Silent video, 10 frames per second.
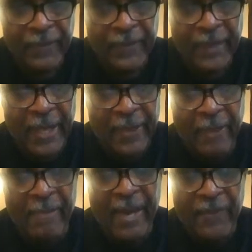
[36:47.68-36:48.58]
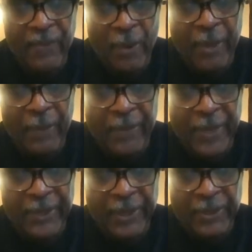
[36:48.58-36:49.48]
In the myth,
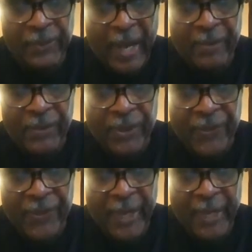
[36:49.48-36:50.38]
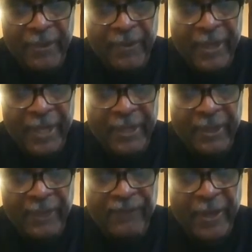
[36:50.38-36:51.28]
Oedipus is traveling to Thebes when he is
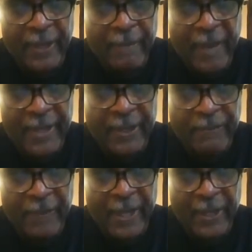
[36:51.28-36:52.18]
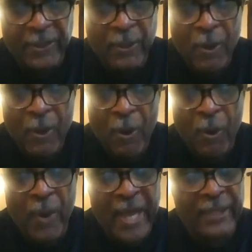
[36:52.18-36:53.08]
confronted by the Sphinx,
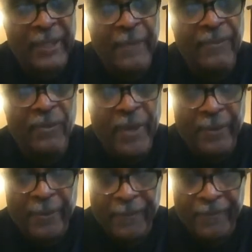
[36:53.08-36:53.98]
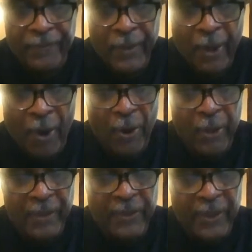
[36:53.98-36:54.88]
who asks him the riddle.
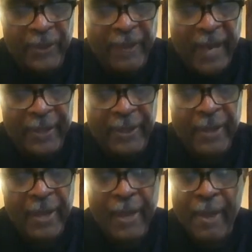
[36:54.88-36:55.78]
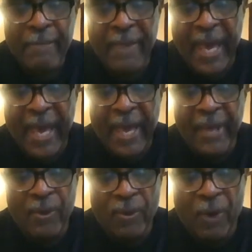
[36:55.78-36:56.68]
Oedipus responded,
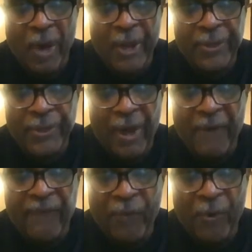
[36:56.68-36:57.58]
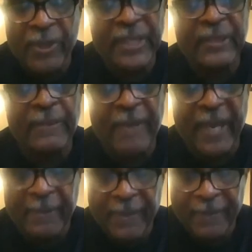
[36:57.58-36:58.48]
man who crawls on all 4s as a
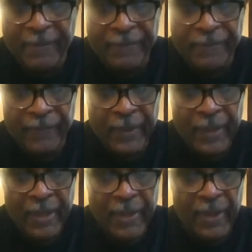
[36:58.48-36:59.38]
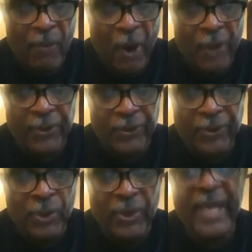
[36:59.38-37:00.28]
baby, then walks on
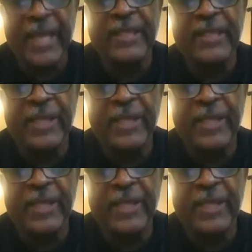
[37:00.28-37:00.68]
2 legs as